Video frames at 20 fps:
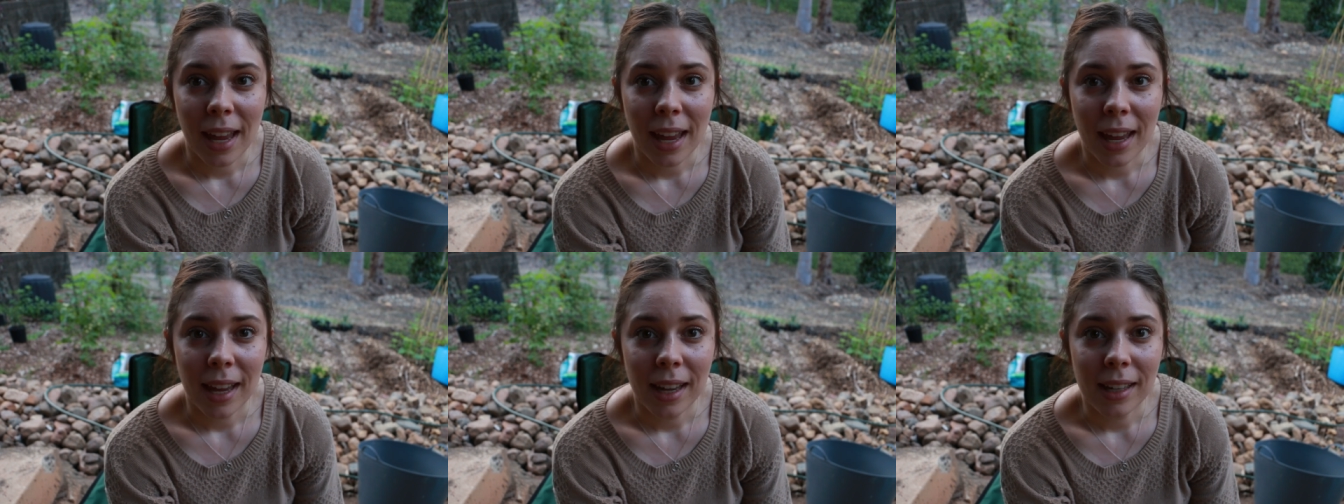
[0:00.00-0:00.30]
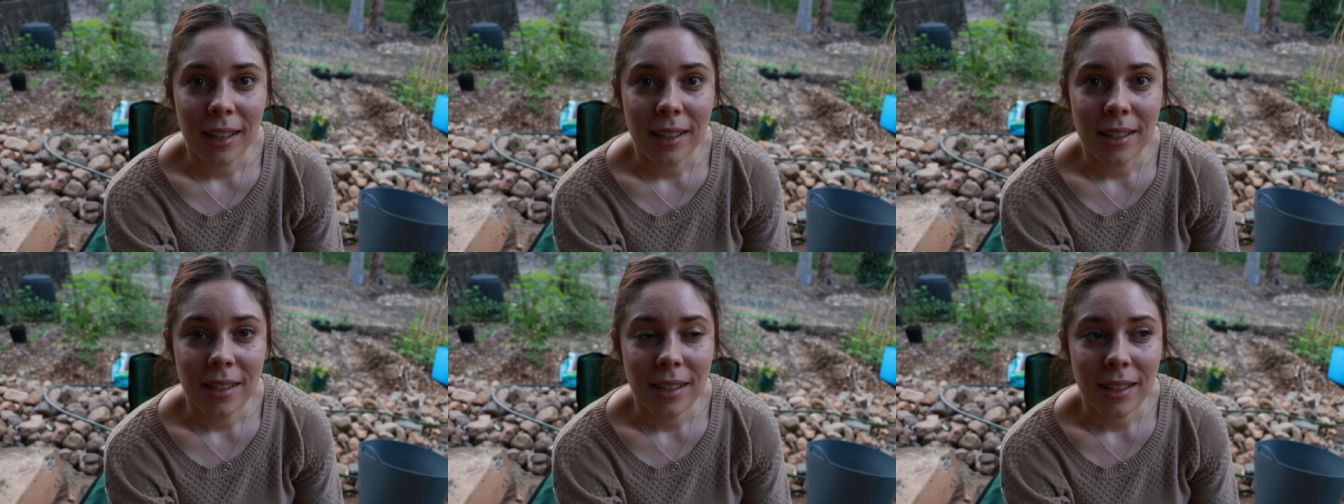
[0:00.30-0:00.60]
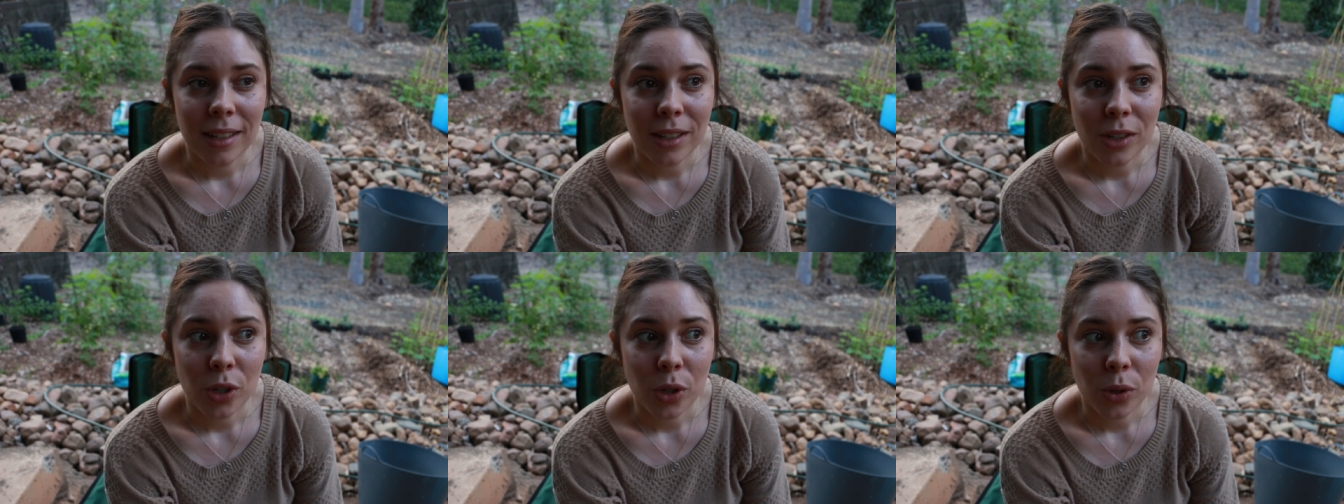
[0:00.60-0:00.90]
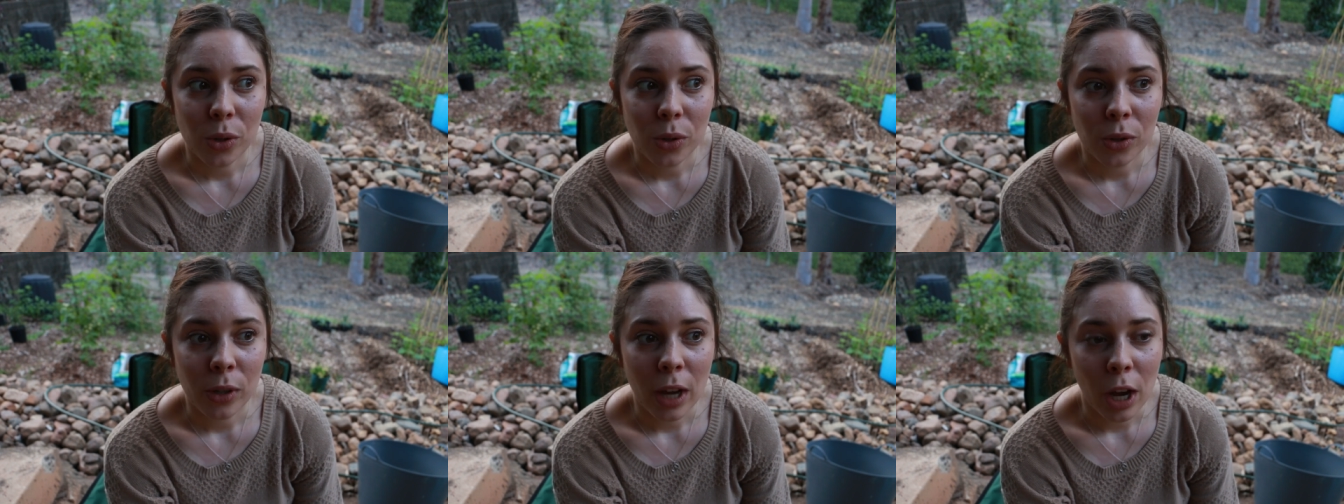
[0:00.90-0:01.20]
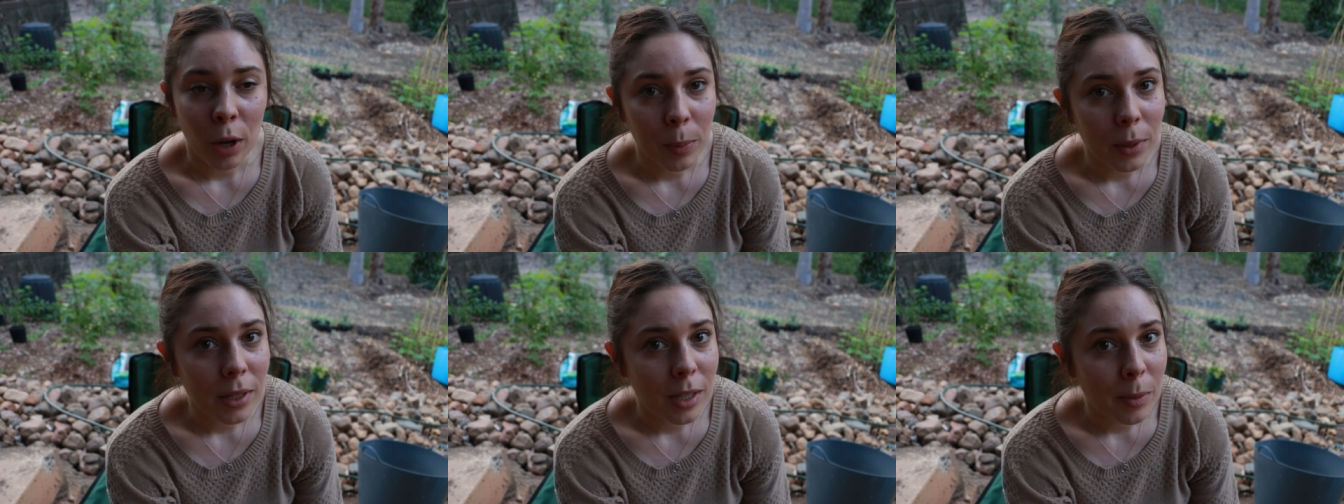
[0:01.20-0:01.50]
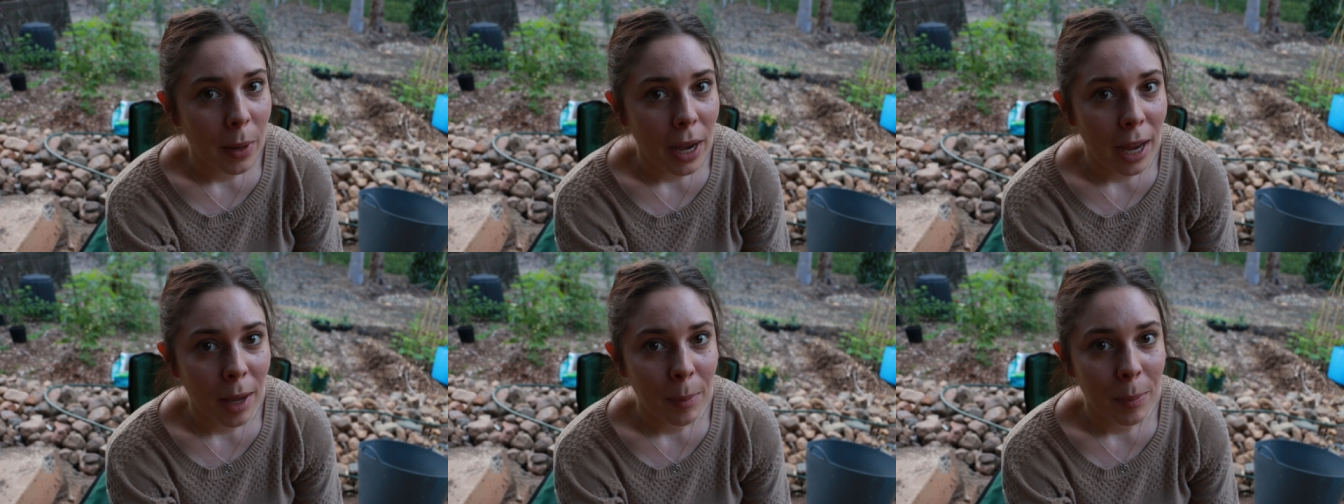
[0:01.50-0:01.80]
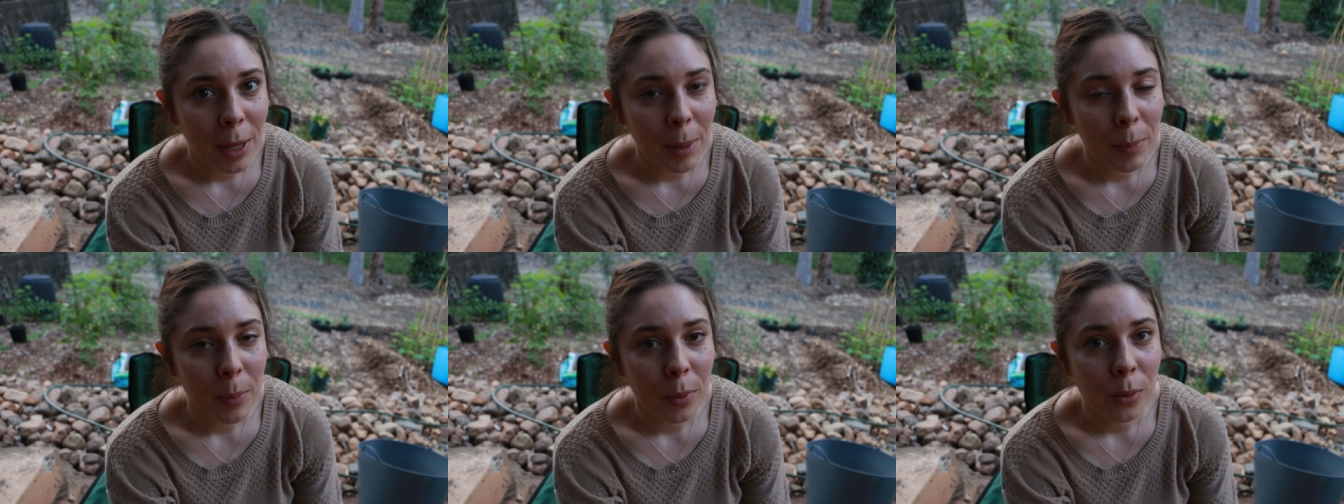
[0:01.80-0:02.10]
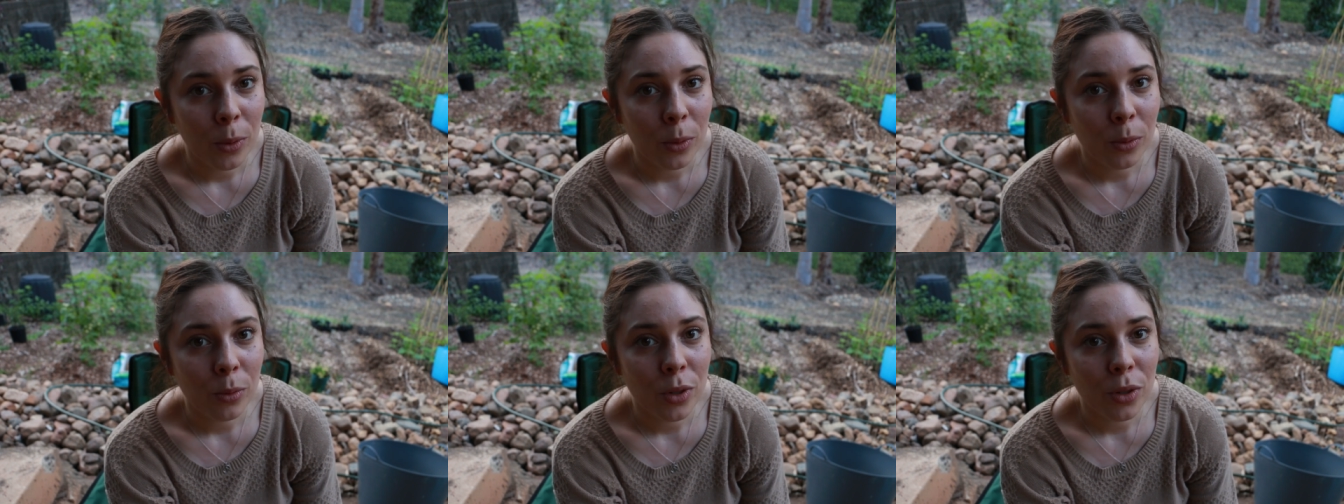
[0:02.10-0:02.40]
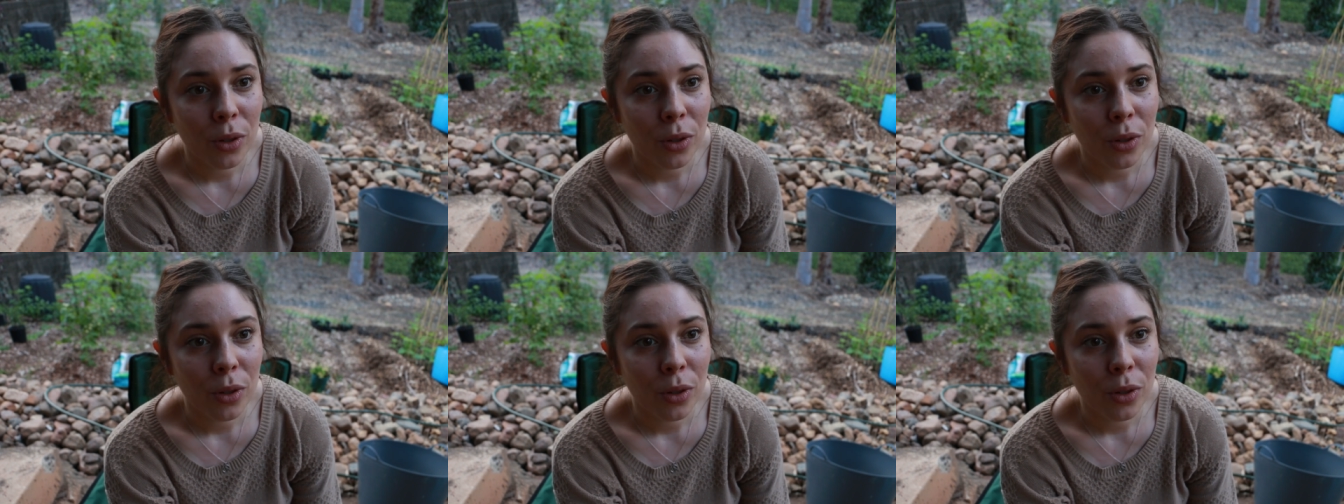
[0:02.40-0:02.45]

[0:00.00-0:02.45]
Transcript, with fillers: and to help inspire people